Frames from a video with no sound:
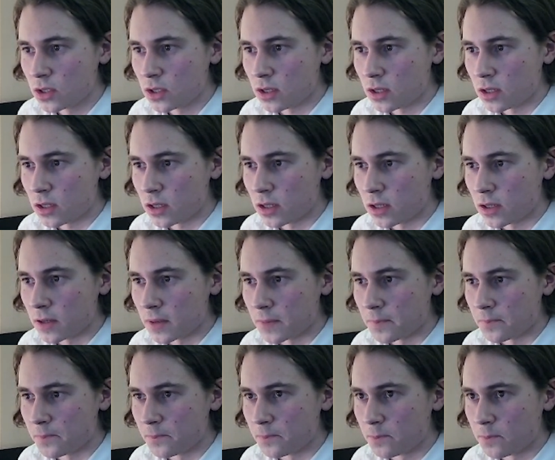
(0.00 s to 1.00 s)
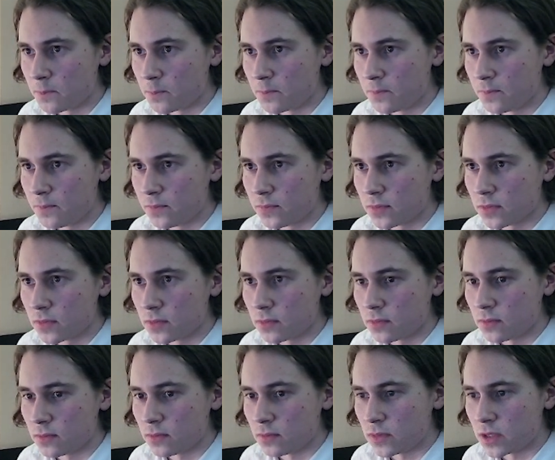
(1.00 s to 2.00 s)
um,
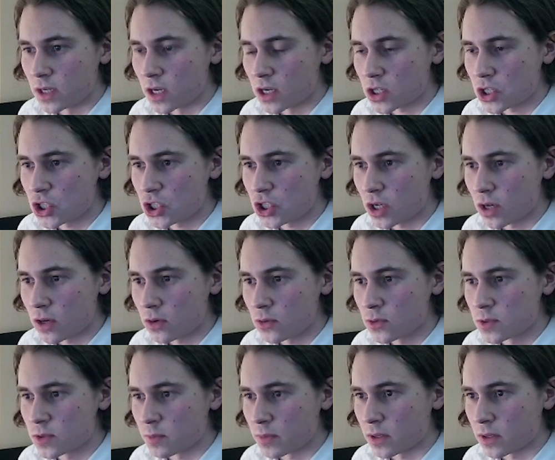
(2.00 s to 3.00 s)
dark shadows, but